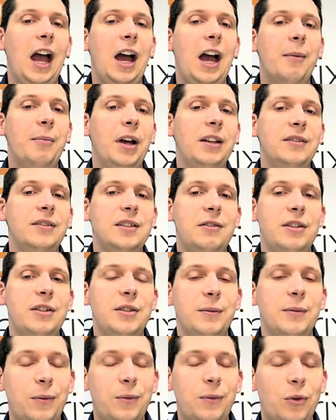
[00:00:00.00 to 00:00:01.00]
a
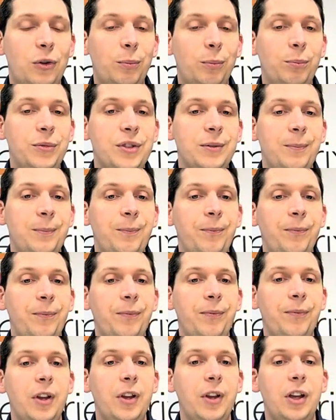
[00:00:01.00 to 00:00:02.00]
series of forms.
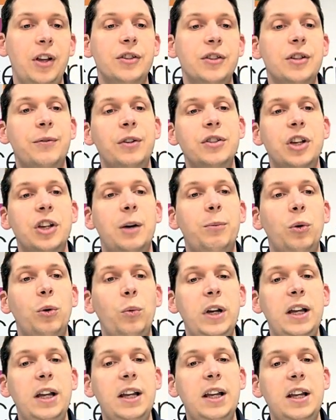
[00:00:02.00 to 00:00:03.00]
So, for
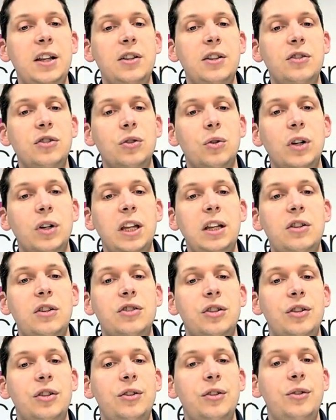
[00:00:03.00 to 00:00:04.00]
example, we're
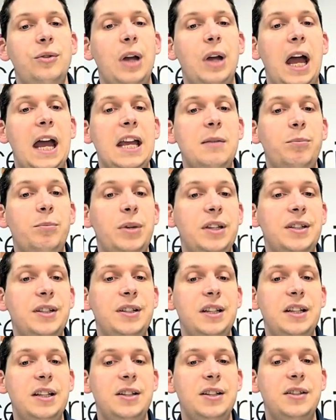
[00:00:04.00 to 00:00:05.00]
talking to a
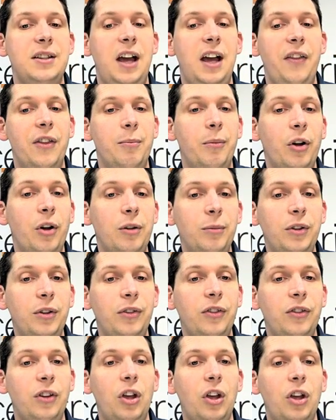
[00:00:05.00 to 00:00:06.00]
business at the
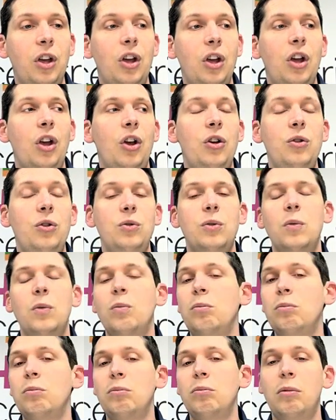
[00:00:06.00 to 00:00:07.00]
moment
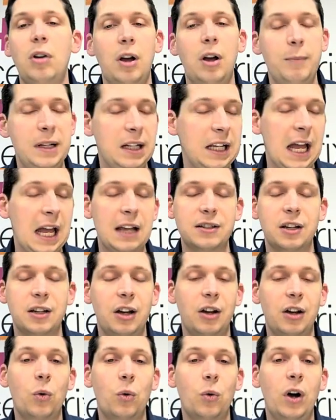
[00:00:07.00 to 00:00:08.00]
who admittedly has
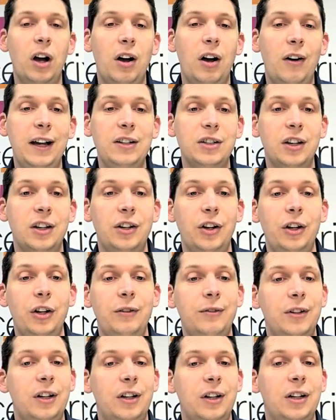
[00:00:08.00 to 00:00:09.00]
quite a high
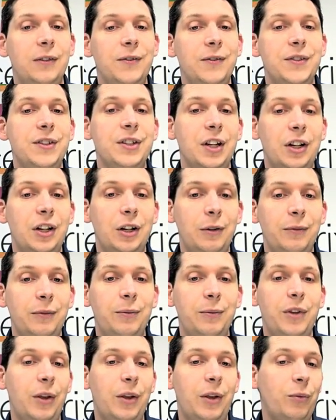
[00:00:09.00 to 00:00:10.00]
turnover of
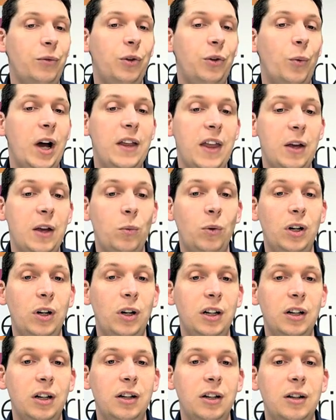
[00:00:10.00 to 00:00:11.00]
staff from the way they
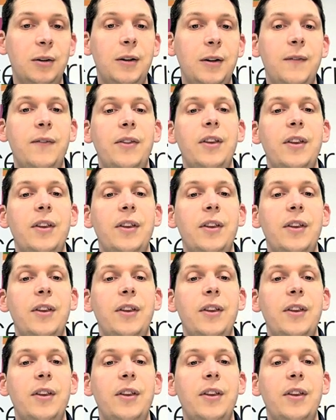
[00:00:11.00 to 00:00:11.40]
work.